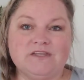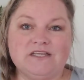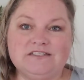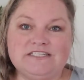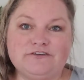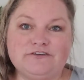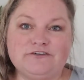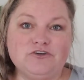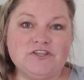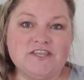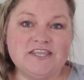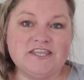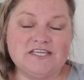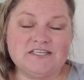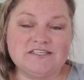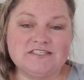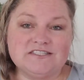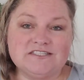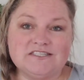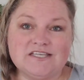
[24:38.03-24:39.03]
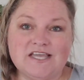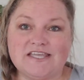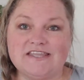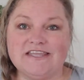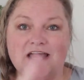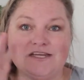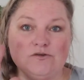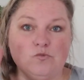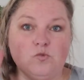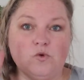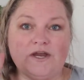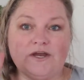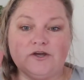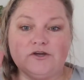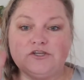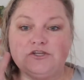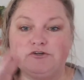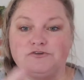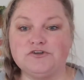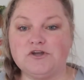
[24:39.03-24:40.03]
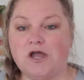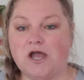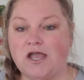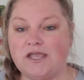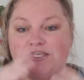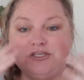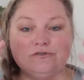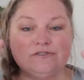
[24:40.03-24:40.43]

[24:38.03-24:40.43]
different things like that, where you're not